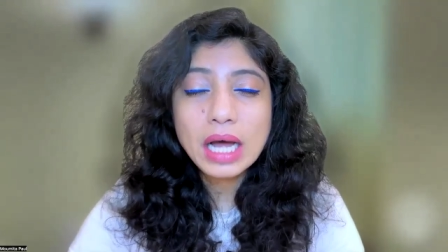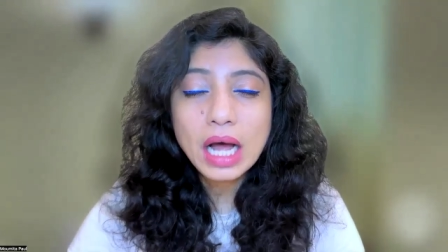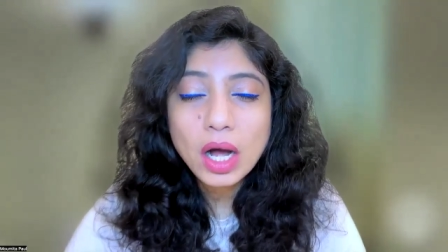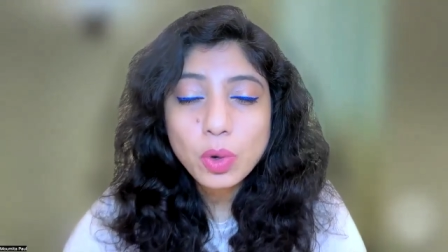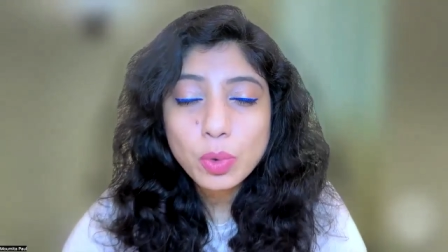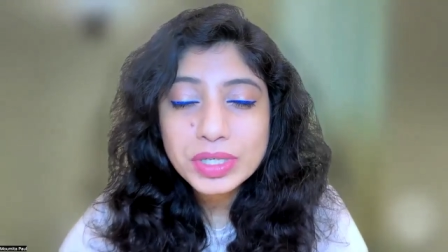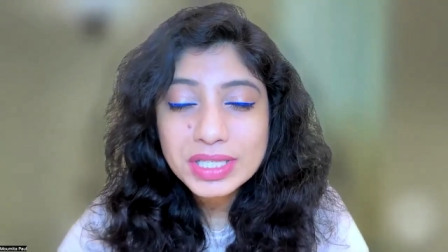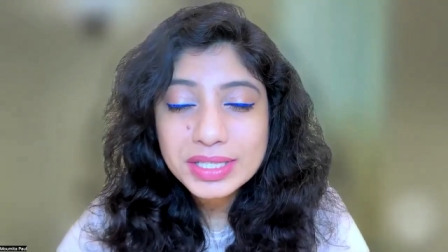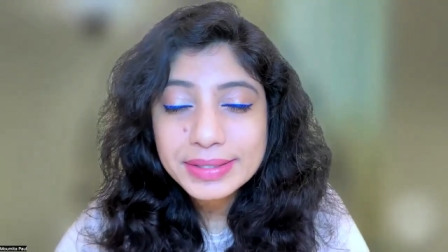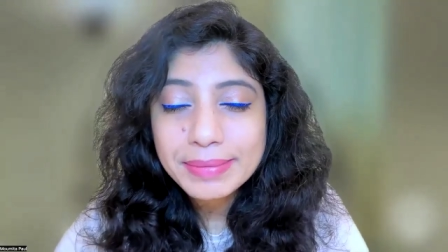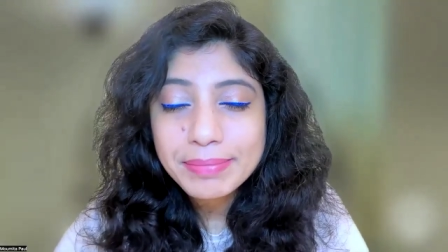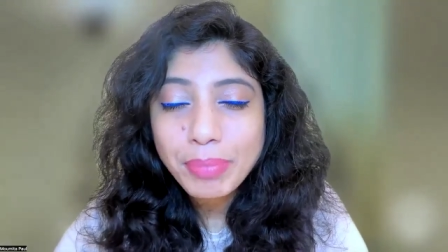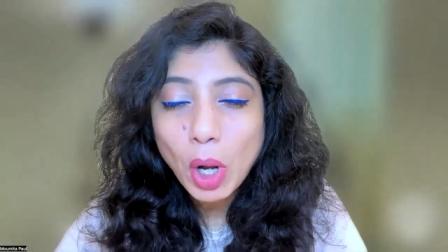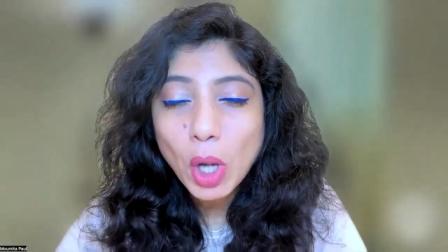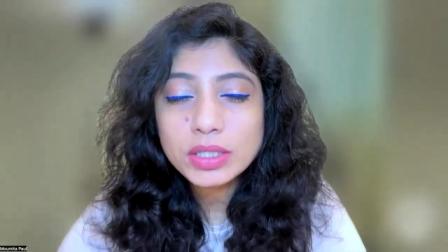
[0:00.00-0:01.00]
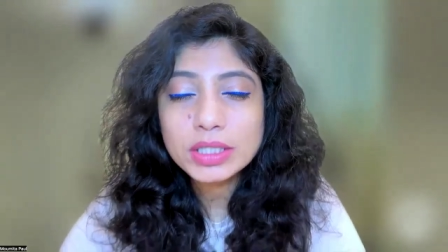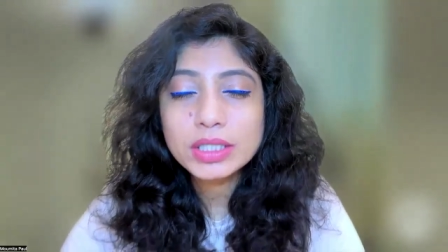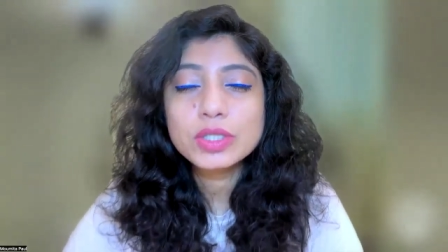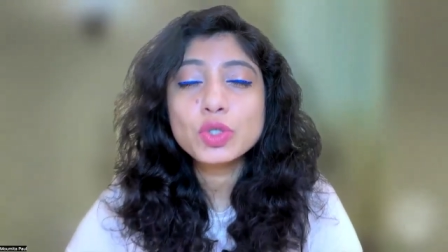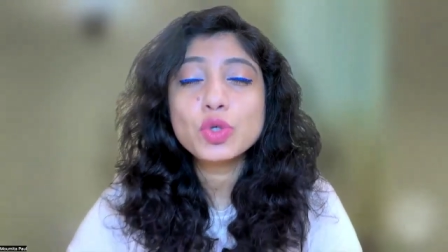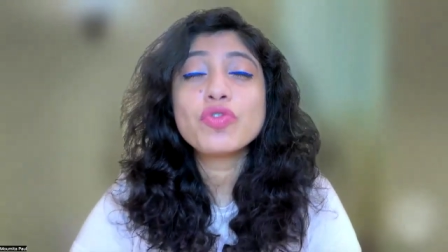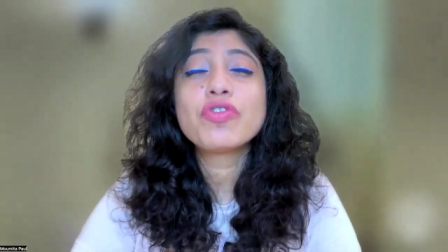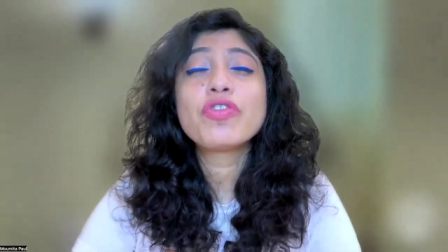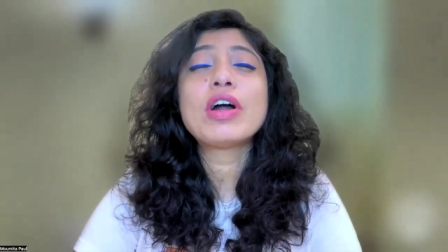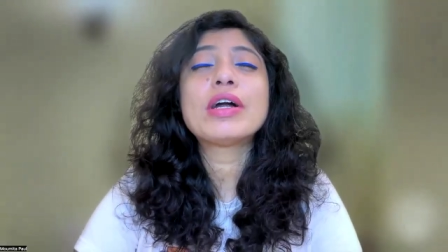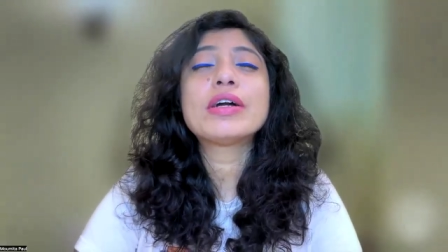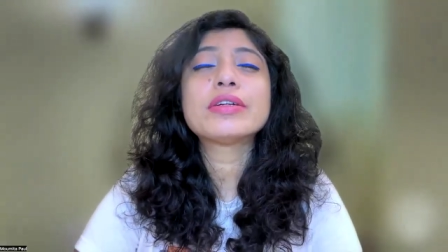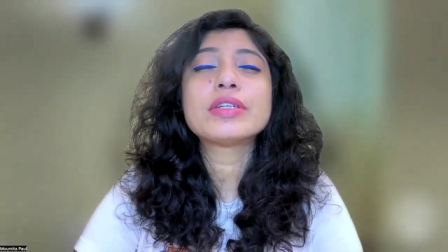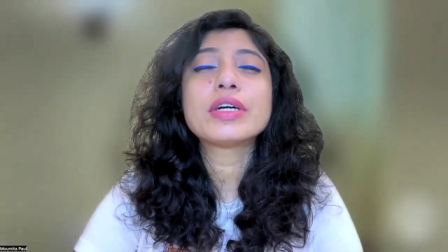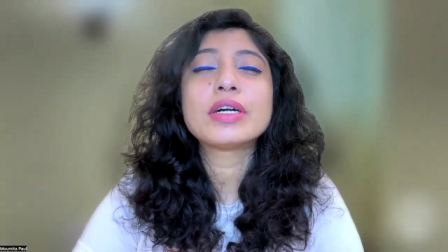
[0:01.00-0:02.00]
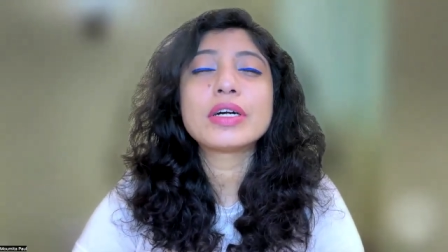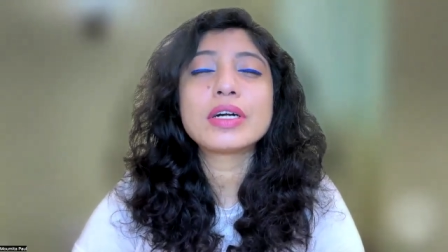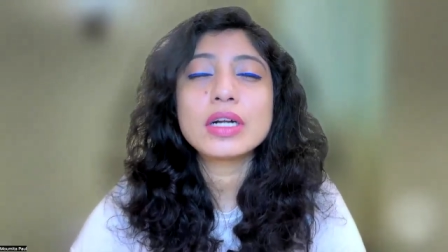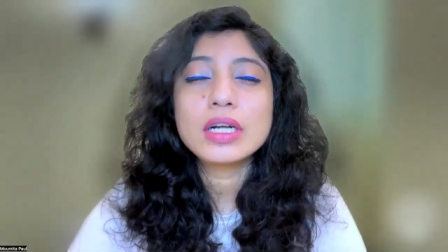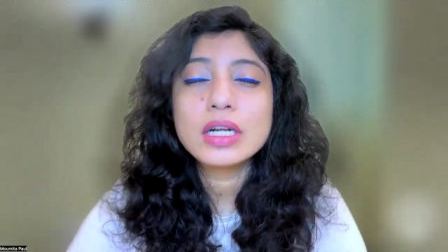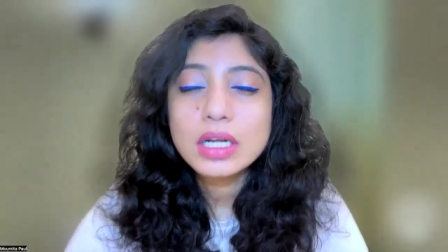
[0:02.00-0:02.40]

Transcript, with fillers: how it is important to further